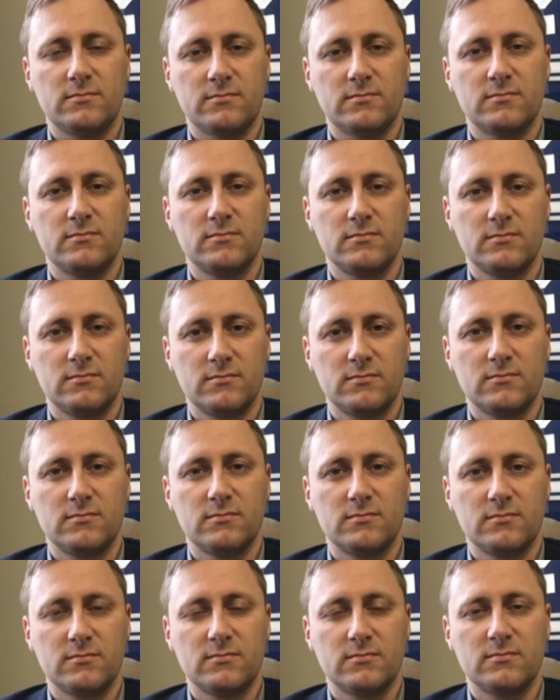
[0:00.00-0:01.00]

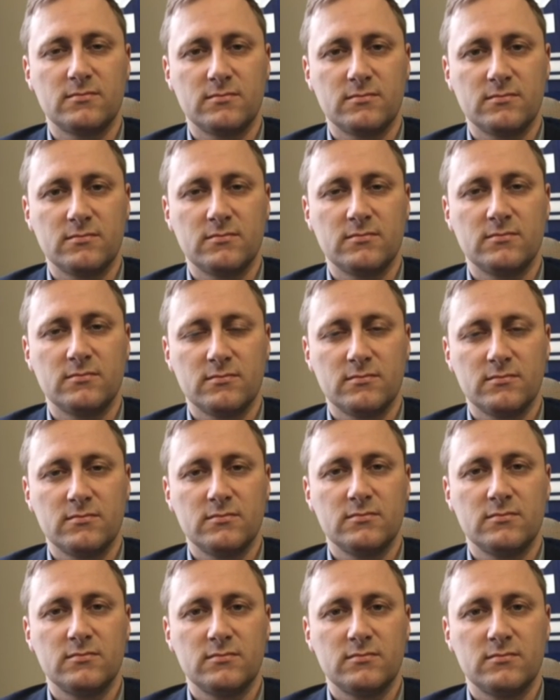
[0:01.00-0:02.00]

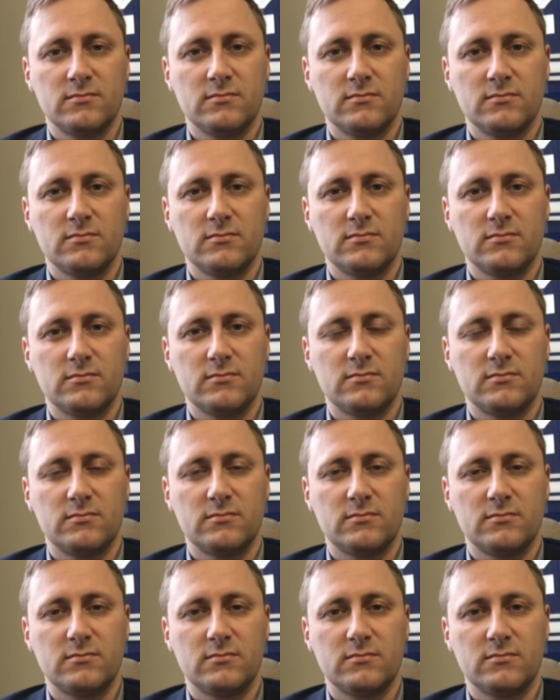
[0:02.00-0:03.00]

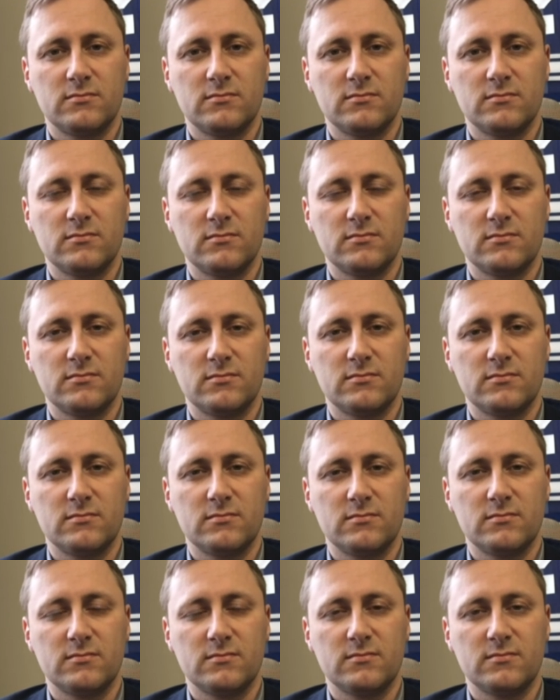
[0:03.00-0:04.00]

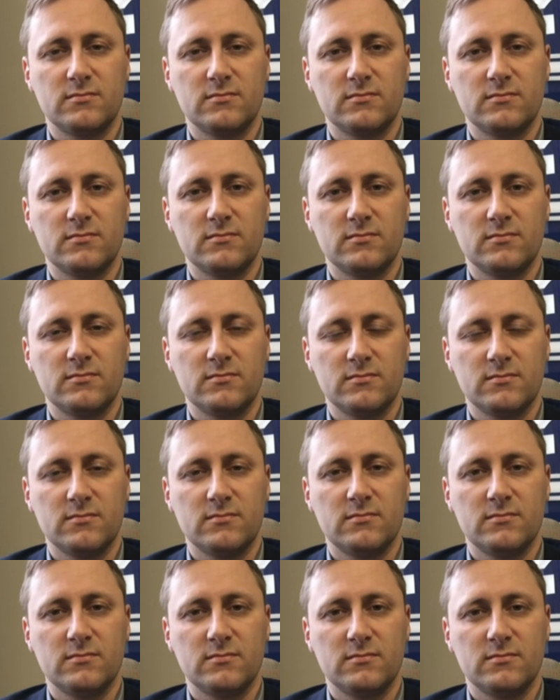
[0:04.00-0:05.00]

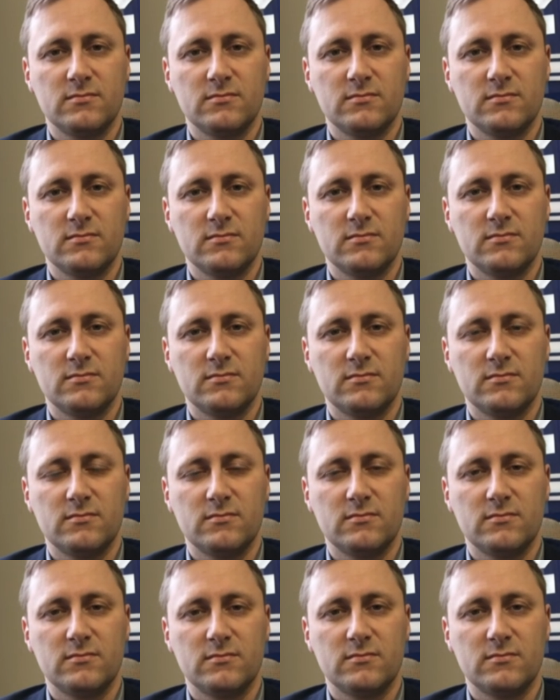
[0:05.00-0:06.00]

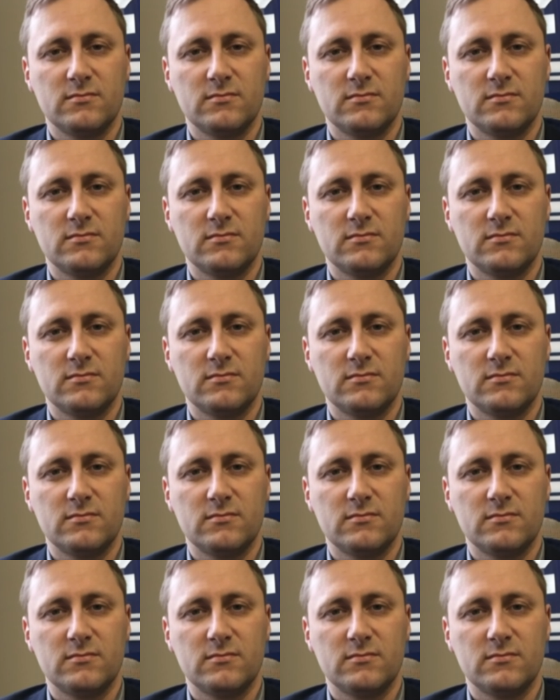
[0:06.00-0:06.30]
(silent)